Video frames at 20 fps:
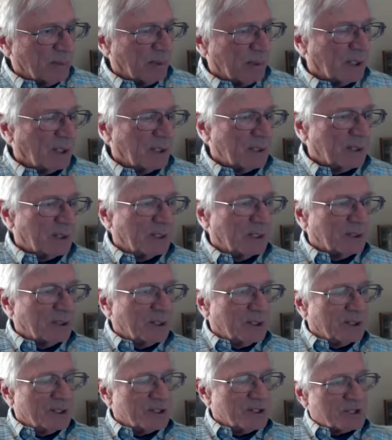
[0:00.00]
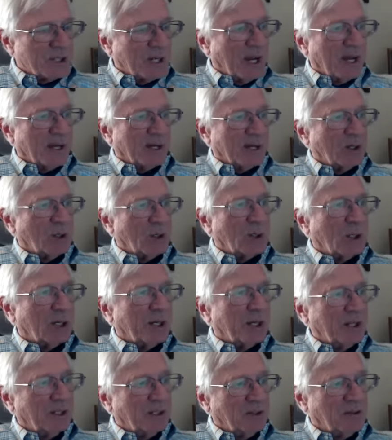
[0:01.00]
about under this
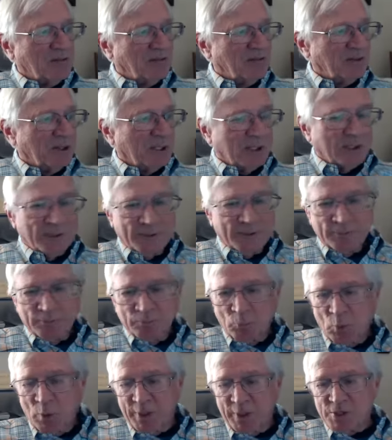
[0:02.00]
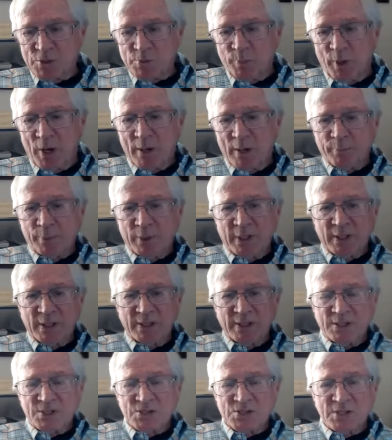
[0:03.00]
category of what is property of
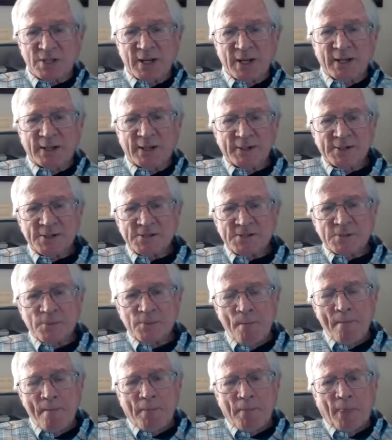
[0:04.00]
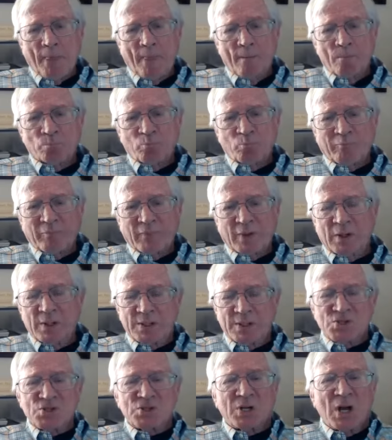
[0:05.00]
the estate is
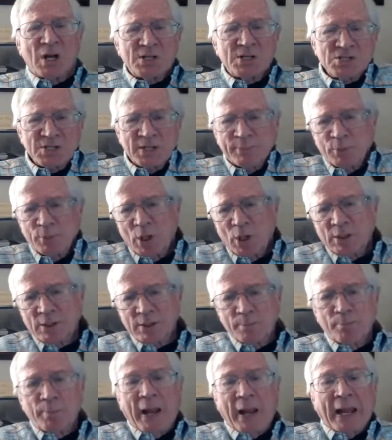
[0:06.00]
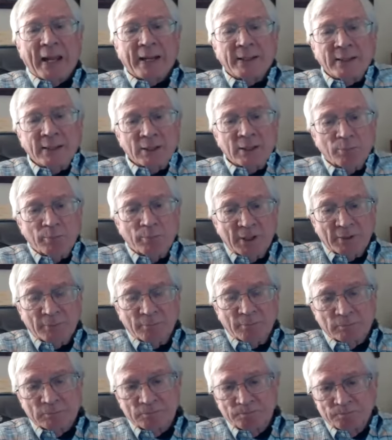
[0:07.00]
this concept called abandonment.
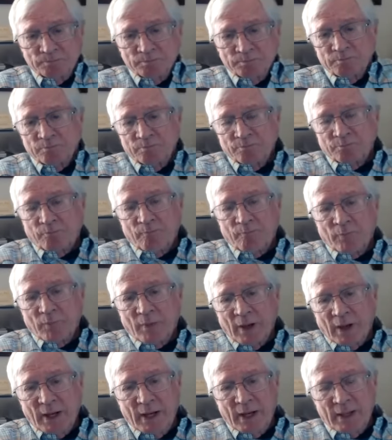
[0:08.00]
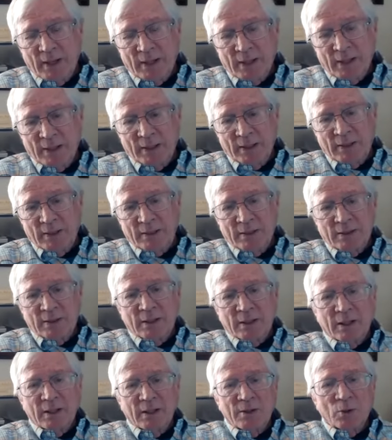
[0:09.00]
And
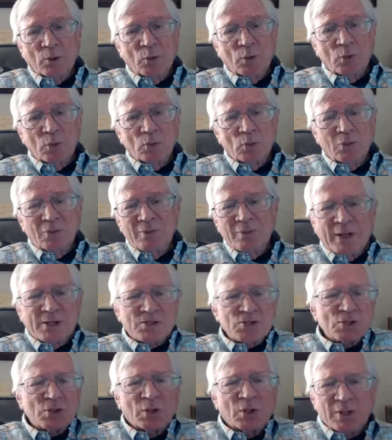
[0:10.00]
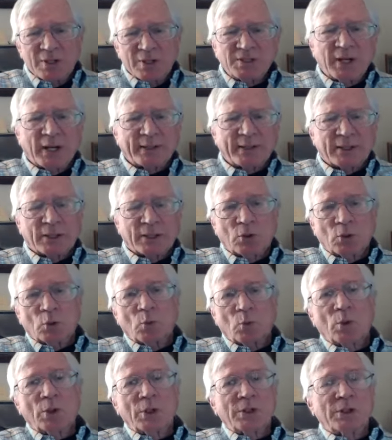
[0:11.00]
that's sort of a
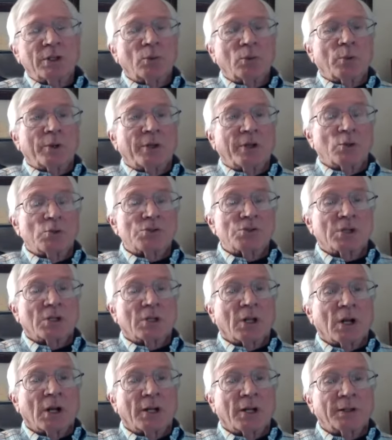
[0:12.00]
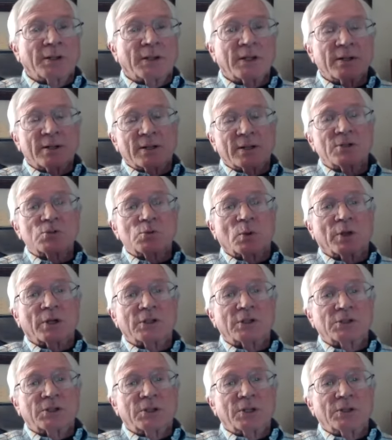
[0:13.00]
technical word that we use a lot. That's why
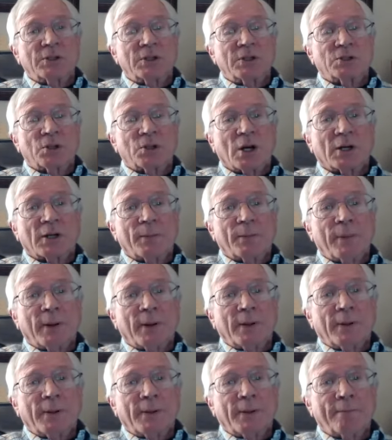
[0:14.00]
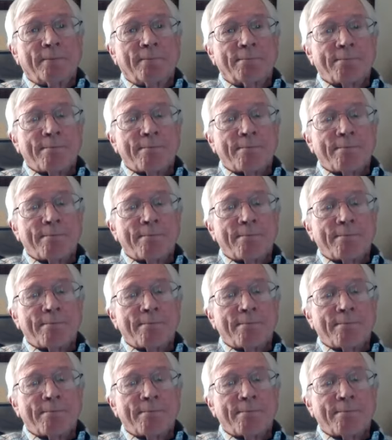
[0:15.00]
it's good to talk about it.